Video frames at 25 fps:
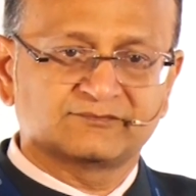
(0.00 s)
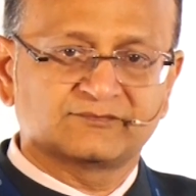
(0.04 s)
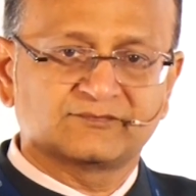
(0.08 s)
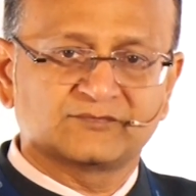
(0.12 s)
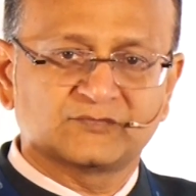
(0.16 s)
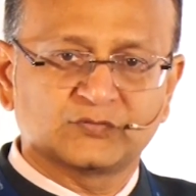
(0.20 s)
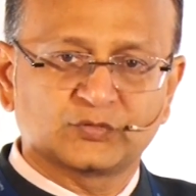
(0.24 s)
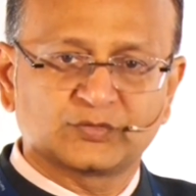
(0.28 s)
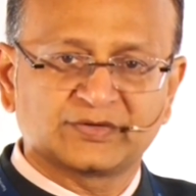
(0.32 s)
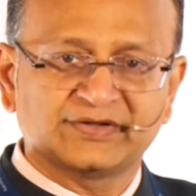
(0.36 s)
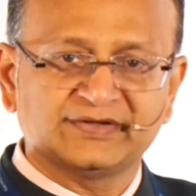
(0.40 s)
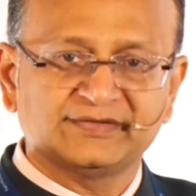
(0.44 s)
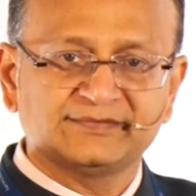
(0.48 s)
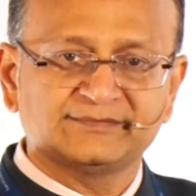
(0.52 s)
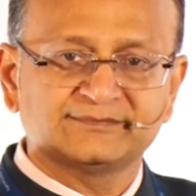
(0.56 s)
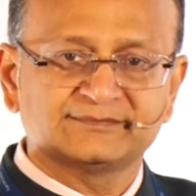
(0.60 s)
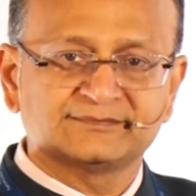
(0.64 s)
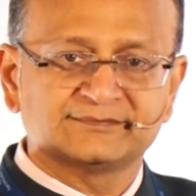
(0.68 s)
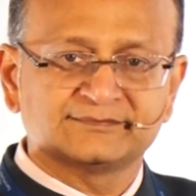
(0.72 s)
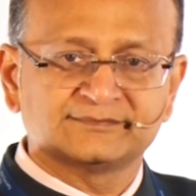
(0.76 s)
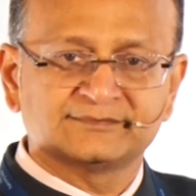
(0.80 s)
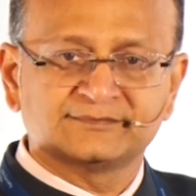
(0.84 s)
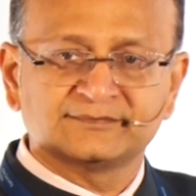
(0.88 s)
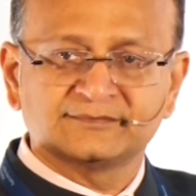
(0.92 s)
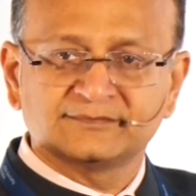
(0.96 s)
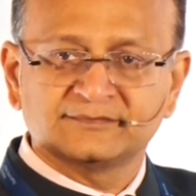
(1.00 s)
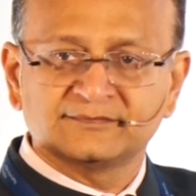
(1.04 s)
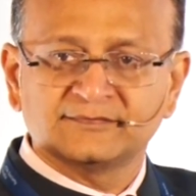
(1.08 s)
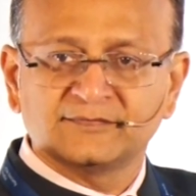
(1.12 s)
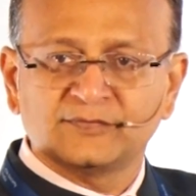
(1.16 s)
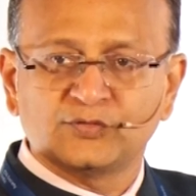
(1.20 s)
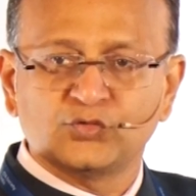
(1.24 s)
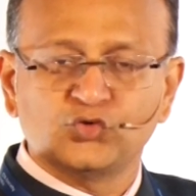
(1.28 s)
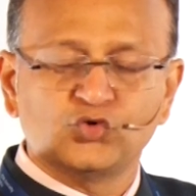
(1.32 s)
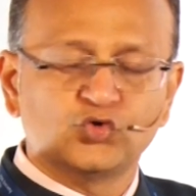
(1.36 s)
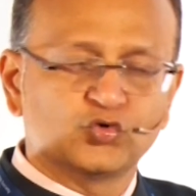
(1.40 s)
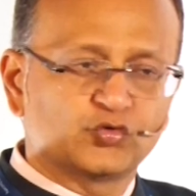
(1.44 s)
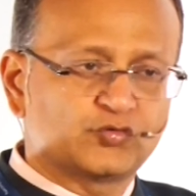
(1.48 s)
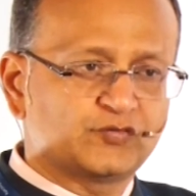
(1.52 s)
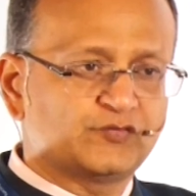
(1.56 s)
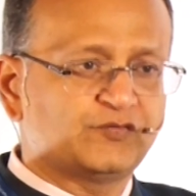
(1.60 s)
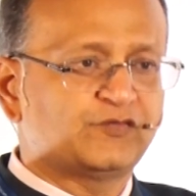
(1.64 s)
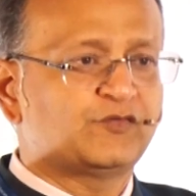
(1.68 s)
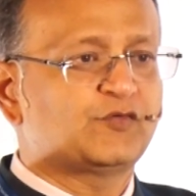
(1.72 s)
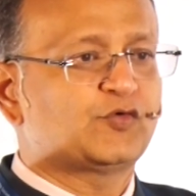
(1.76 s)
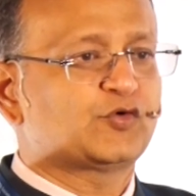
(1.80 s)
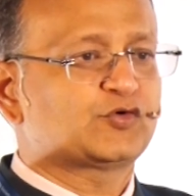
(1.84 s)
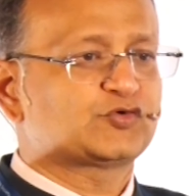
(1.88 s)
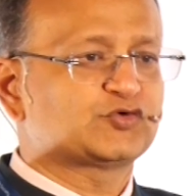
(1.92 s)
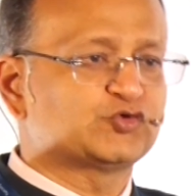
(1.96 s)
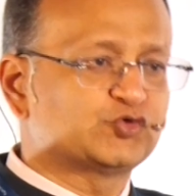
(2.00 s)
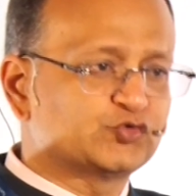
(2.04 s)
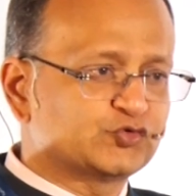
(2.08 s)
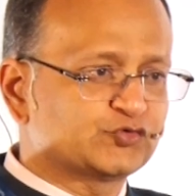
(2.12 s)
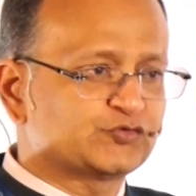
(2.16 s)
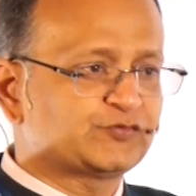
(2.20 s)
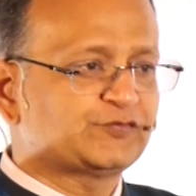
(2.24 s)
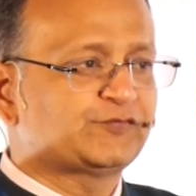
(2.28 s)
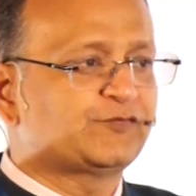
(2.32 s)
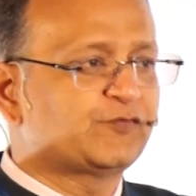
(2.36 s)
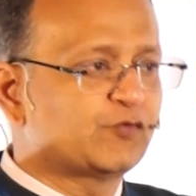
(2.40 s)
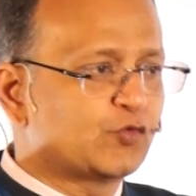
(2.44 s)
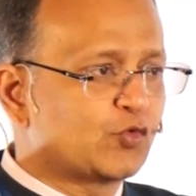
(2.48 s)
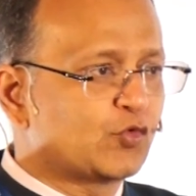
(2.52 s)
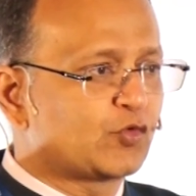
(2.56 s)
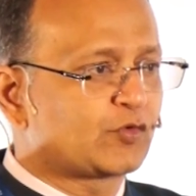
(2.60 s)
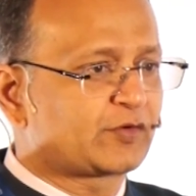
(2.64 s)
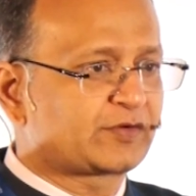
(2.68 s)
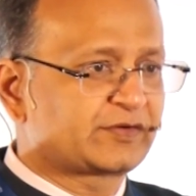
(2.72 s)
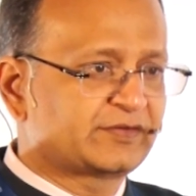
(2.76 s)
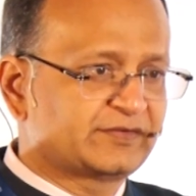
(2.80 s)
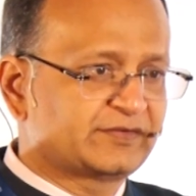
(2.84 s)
Okay? Look for those four.